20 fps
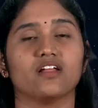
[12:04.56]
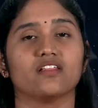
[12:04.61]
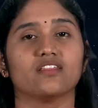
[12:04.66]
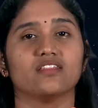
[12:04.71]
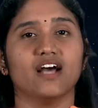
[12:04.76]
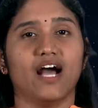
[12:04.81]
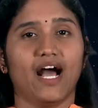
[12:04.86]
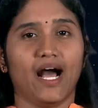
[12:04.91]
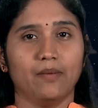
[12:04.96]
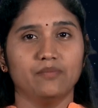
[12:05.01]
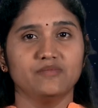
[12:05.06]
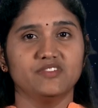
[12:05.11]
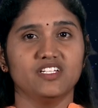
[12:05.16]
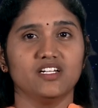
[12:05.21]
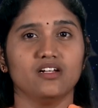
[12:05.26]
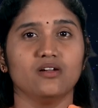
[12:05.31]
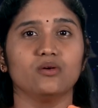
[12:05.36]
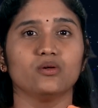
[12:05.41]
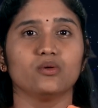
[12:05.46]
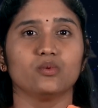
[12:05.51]
The
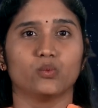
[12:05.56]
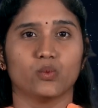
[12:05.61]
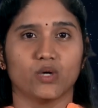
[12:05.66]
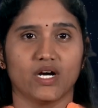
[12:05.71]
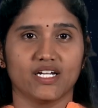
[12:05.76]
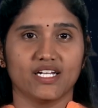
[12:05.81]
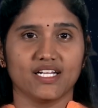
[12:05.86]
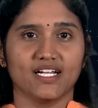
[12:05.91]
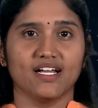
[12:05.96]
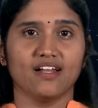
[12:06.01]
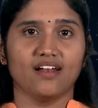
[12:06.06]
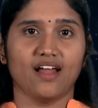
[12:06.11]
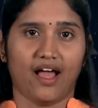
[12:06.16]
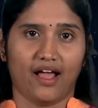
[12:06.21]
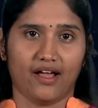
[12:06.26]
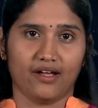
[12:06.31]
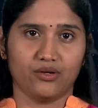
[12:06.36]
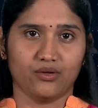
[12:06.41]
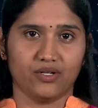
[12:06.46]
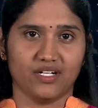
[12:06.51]
absolute vertical
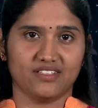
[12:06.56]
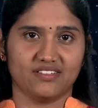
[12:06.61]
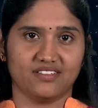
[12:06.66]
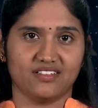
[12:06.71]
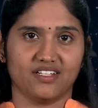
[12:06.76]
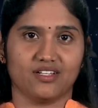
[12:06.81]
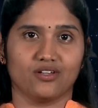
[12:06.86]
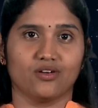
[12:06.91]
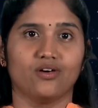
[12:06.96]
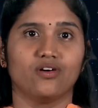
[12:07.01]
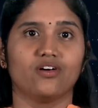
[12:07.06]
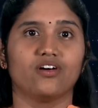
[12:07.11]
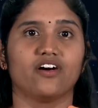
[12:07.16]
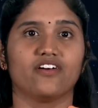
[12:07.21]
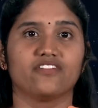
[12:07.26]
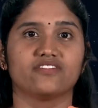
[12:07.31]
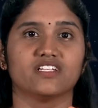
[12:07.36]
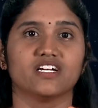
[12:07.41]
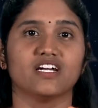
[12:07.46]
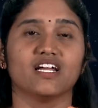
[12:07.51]
accuracy
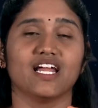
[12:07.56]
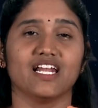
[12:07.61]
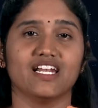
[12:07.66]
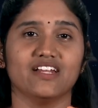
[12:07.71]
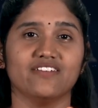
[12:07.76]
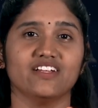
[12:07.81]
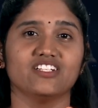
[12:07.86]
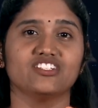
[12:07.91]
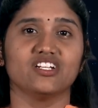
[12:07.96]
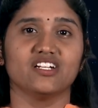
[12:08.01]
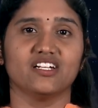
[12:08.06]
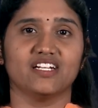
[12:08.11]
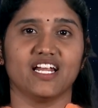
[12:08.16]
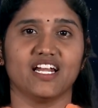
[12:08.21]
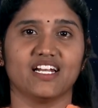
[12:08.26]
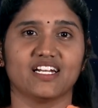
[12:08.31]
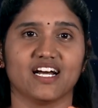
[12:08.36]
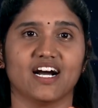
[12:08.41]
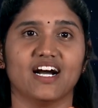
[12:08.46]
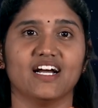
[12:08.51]
of the elevation
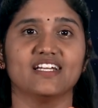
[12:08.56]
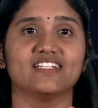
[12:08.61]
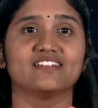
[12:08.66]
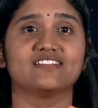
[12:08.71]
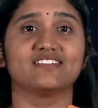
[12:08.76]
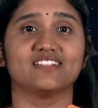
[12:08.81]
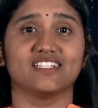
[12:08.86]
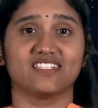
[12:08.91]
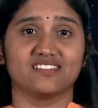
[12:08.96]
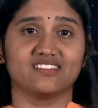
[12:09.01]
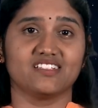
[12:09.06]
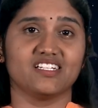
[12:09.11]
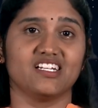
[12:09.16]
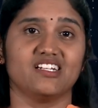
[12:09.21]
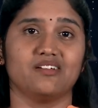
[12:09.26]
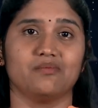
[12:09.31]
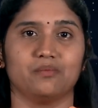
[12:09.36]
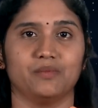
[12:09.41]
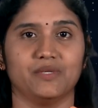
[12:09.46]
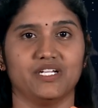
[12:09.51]
data is 16